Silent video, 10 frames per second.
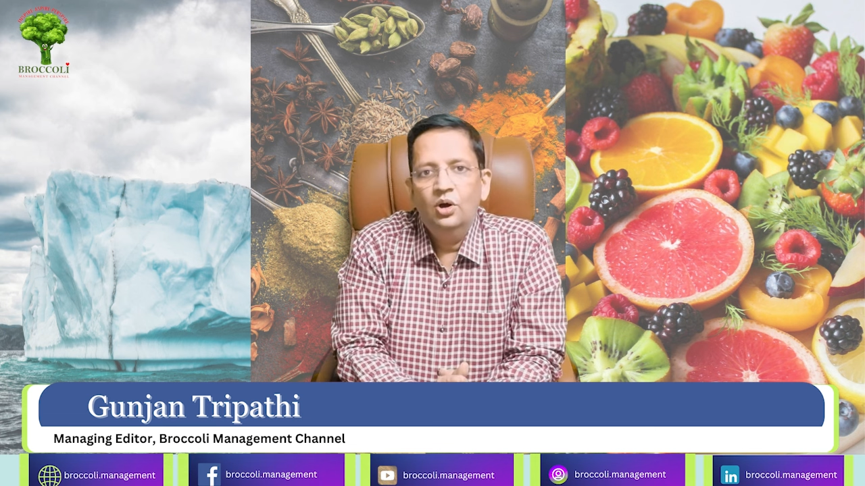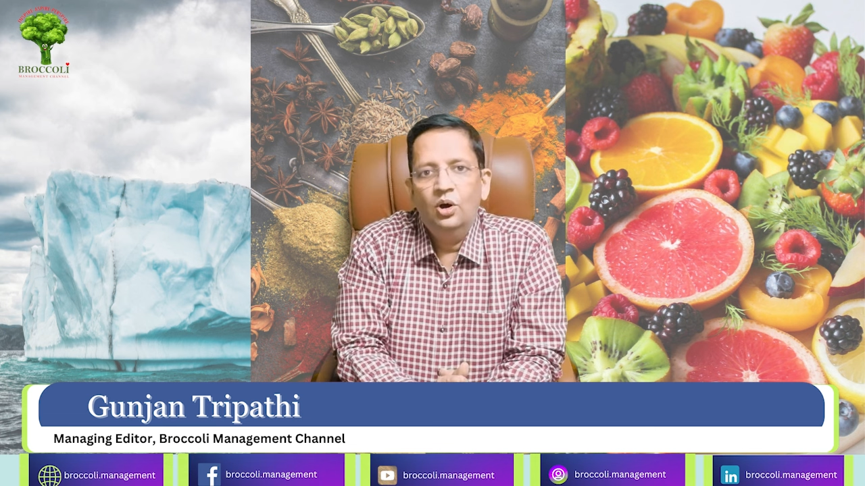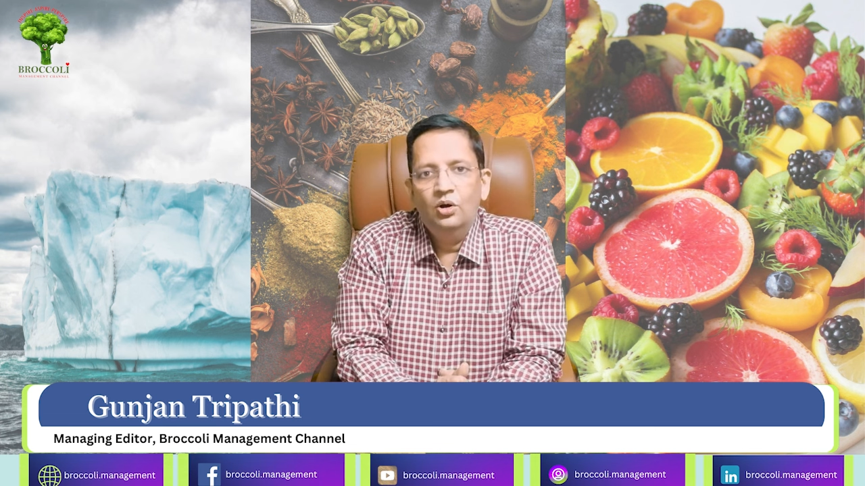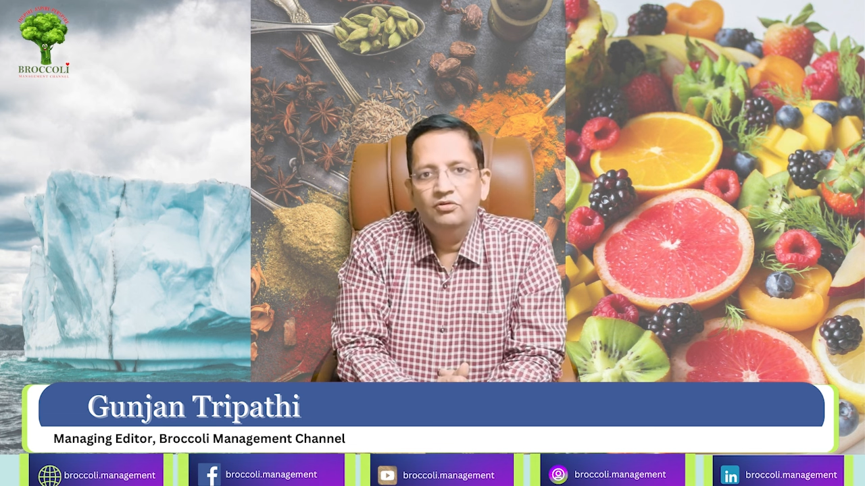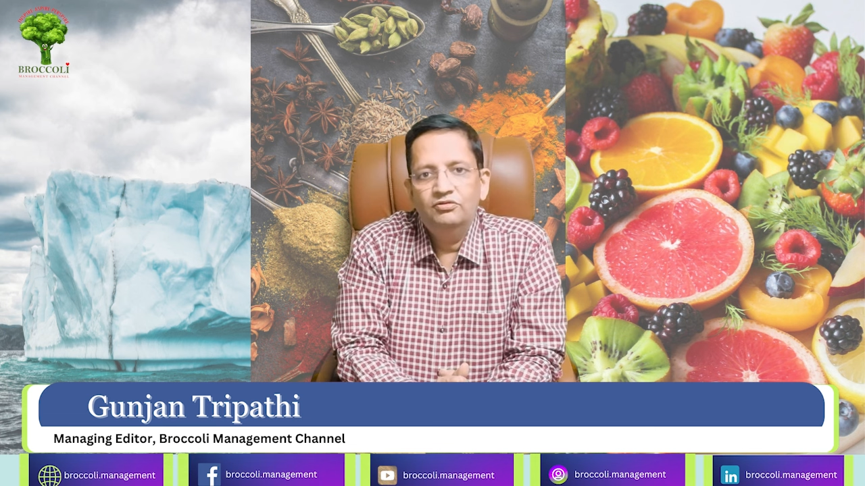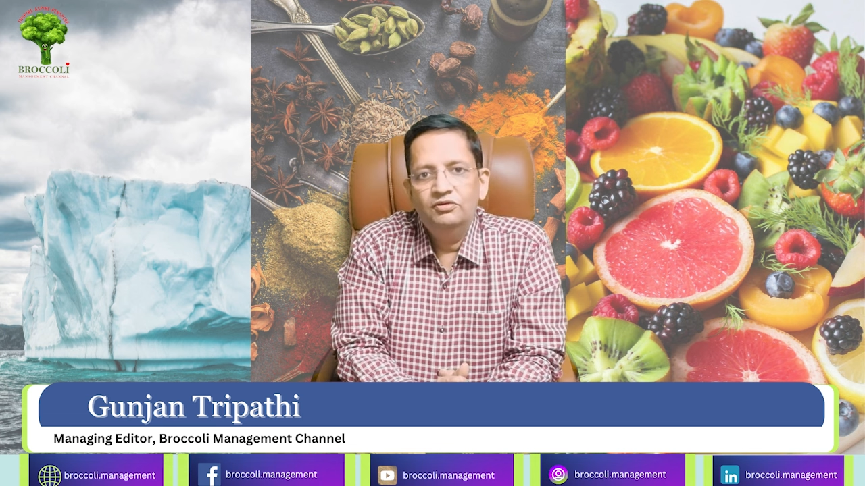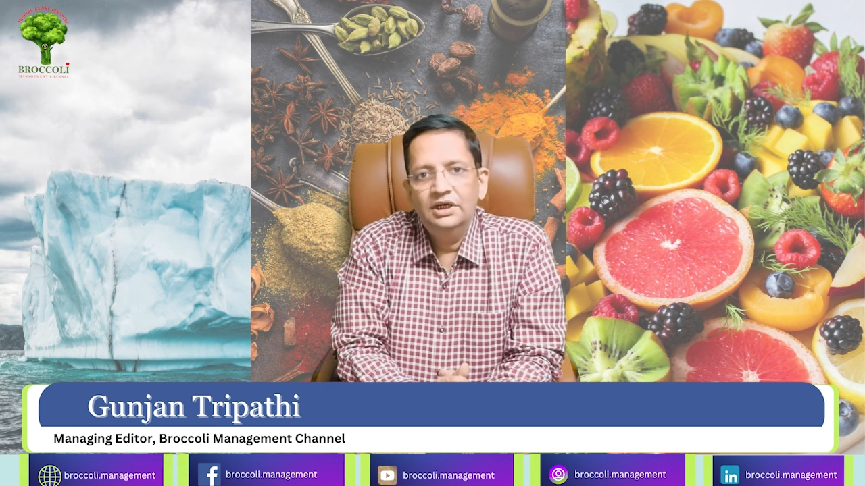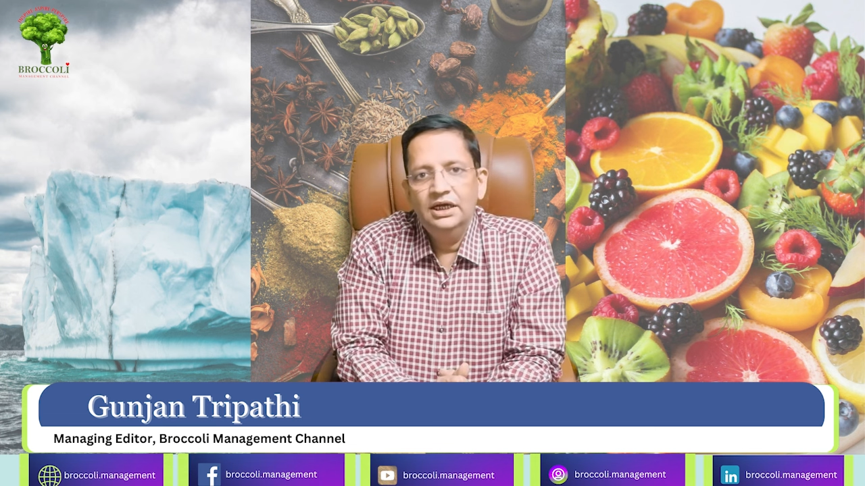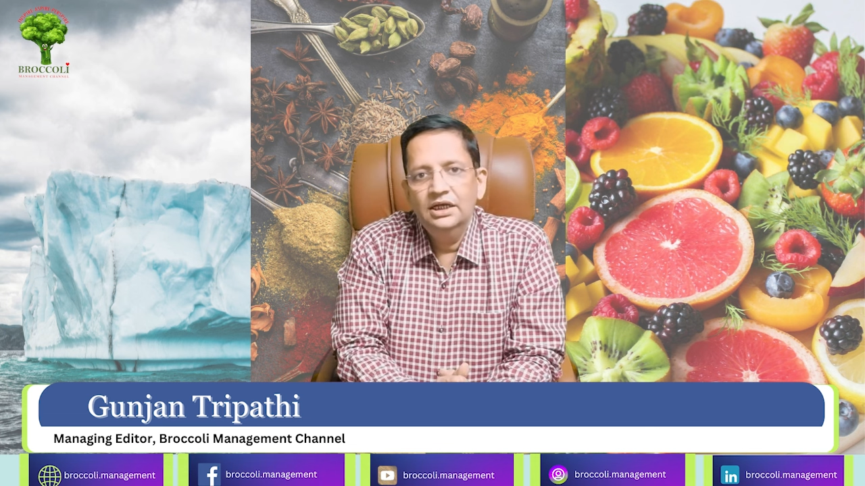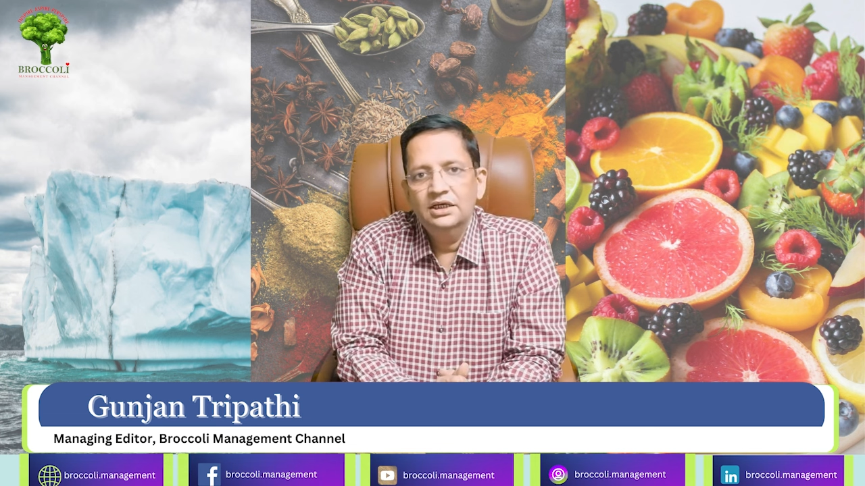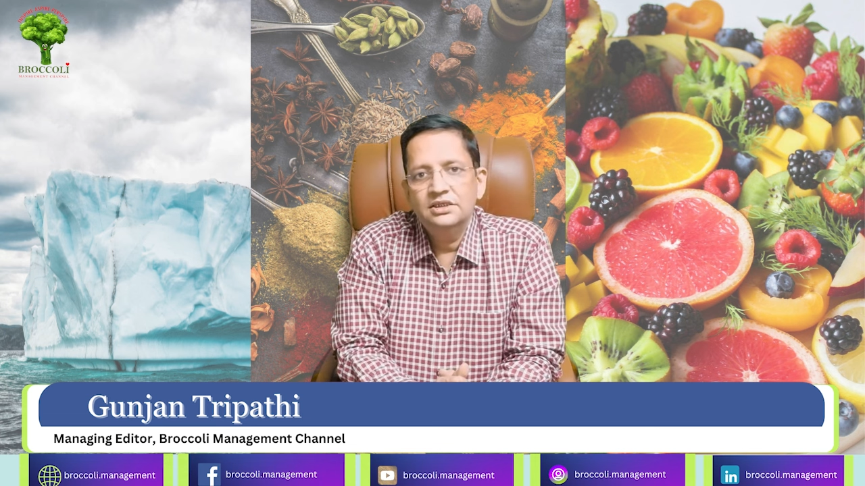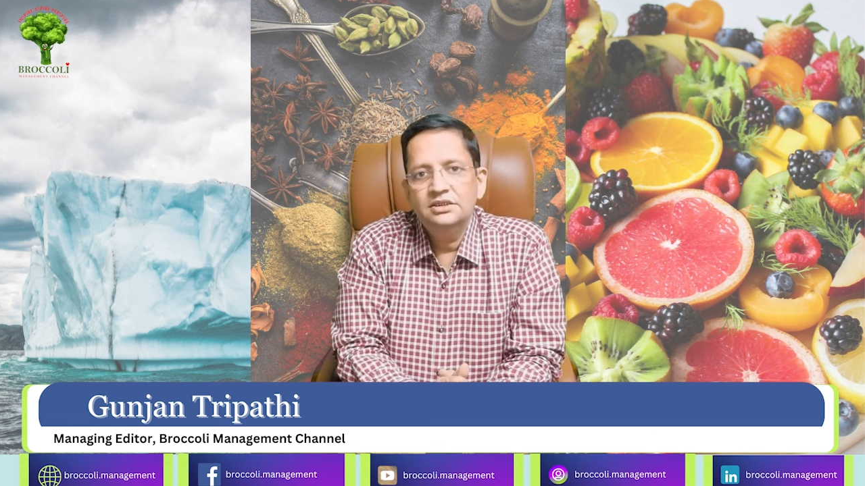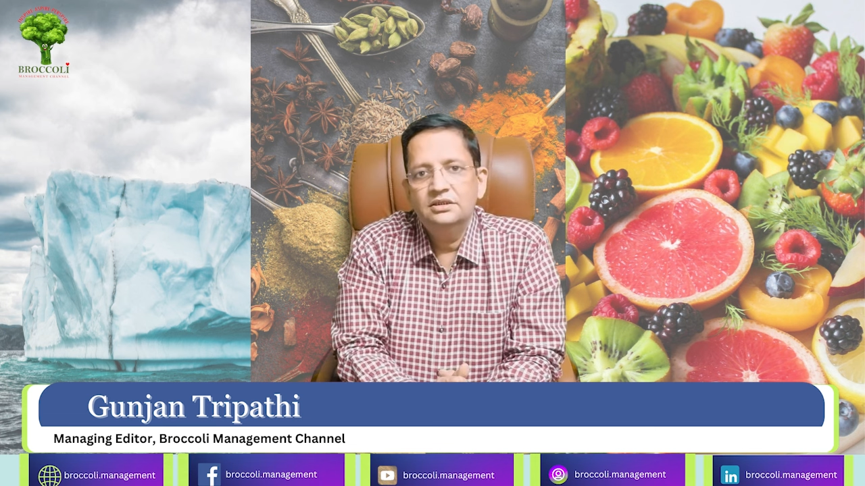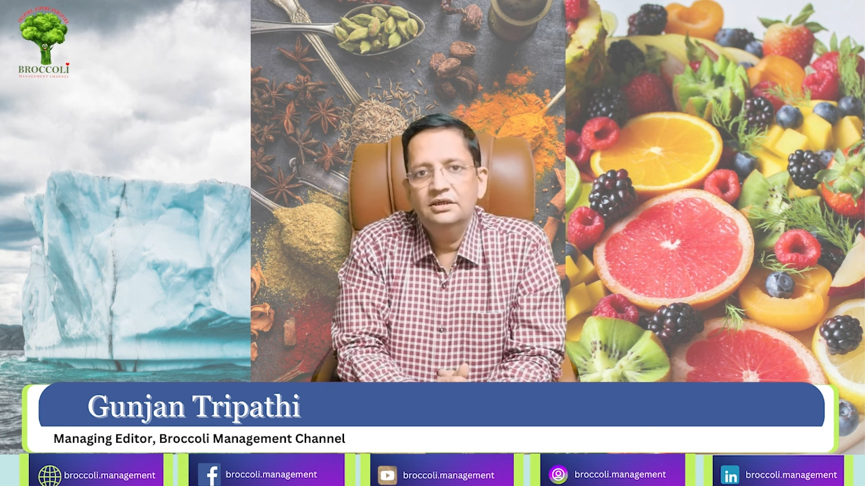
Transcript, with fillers: of India's